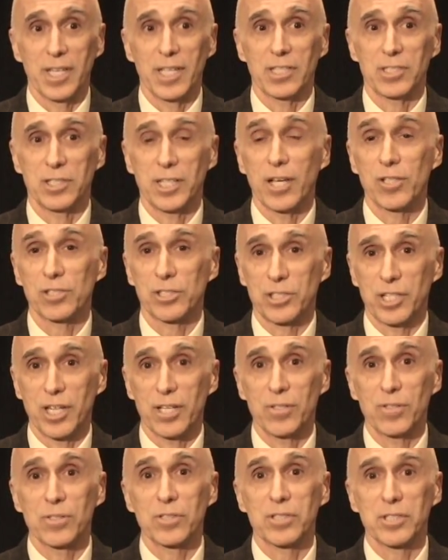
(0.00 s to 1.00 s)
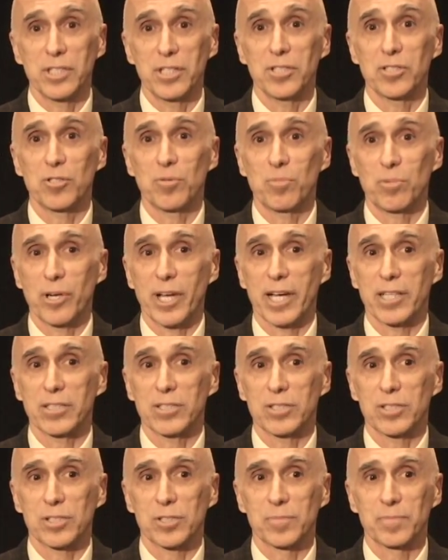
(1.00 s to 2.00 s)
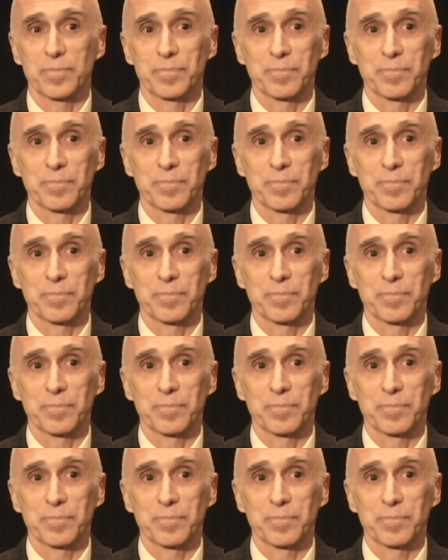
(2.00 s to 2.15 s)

is now standard clinical practice.